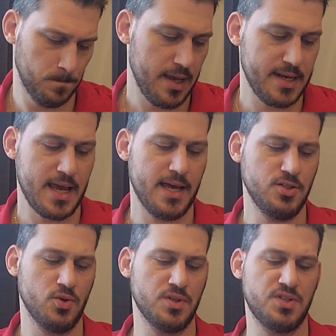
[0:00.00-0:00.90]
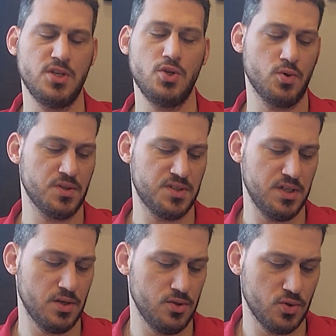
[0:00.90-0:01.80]
And as you can see,
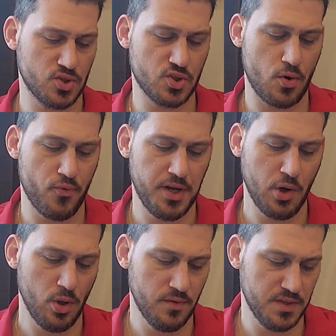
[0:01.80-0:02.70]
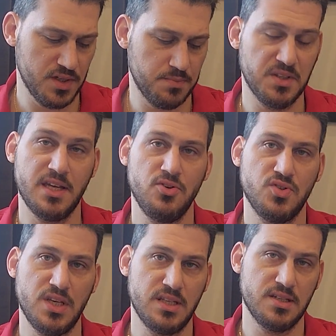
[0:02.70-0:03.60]
you could start reading all of this, but then you
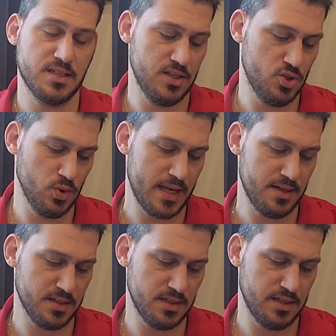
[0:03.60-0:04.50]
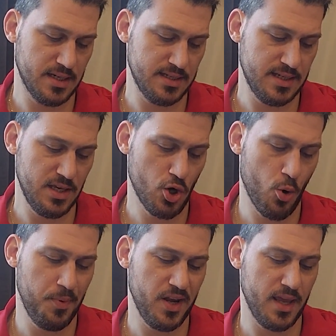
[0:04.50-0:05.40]
see this in 2019,
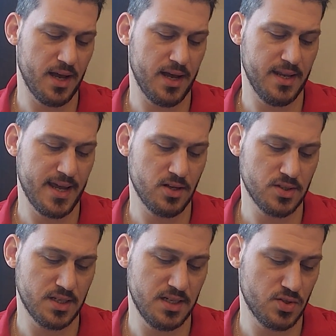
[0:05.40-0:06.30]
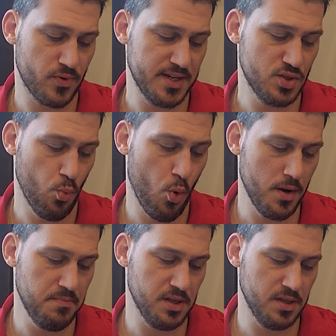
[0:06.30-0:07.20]
OpenAI announced that it has raised
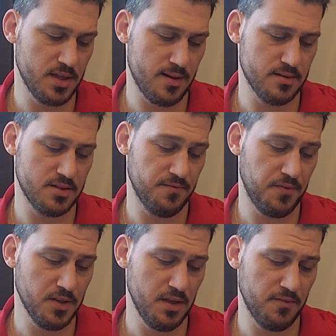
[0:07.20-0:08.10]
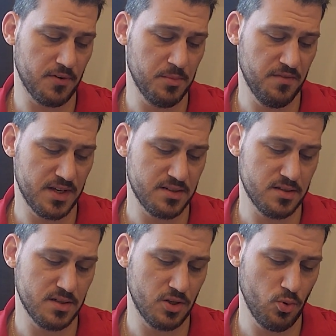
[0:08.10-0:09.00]
$1 billion in funding from investors,
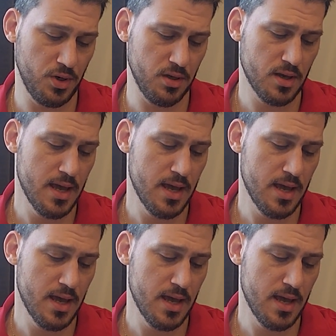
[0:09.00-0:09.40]
including,